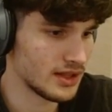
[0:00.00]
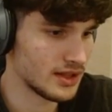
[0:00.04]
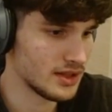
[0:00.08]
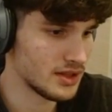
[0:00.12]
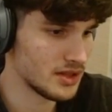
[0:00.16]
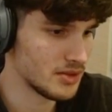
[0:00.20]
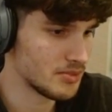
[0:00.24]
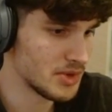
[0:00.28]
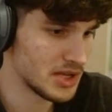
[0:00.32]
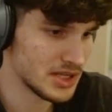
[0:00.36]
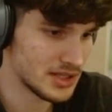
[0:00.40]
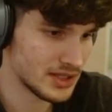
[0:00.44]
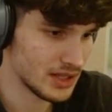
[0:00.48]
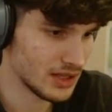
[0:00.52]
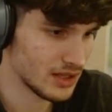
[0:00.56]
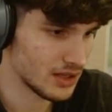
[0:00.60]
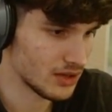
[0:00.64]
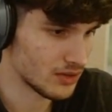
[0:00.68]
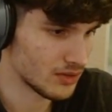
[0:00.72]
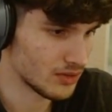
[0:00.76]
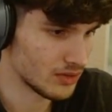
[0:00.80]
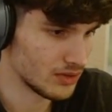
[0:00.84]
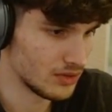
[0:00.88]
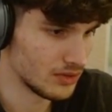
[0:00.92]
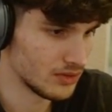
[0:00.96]
the best thing
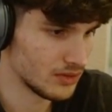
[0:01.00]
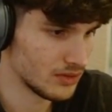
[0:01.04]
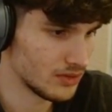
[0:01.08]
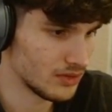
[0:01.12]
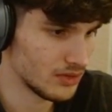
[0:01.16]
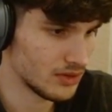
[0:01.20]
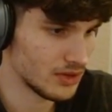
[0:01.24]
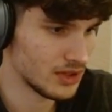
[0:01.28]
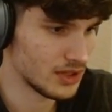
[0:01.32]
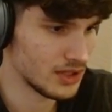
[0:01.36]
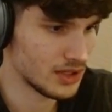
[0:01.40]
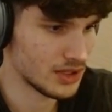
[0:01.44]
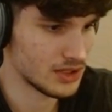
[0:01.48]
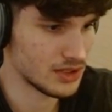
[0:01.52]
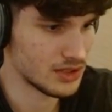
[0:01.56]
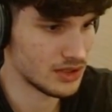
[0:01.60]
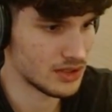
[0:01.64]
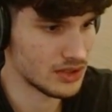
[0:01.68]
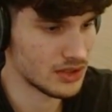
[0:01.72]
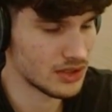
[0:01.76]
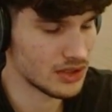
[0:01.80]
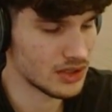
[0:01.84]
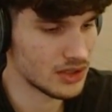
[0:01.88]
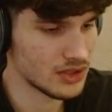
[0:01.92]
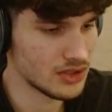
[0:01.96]
you could do
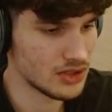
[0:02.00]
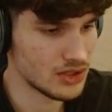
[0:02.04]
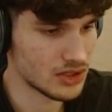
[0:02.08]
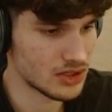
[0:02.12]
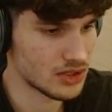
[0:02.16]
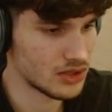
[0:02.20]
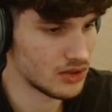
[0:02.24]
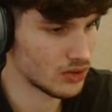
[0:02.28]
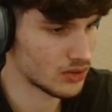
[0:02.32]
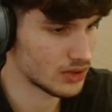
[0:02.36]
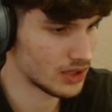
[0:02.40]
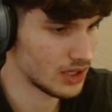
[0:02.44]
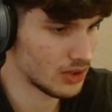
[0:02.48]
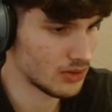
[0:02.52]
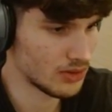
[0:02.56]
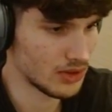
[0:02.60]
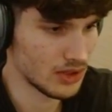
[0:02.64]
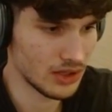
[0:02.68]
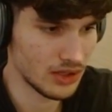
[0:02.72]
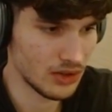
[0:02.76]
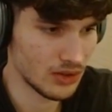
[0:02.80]
is just lock down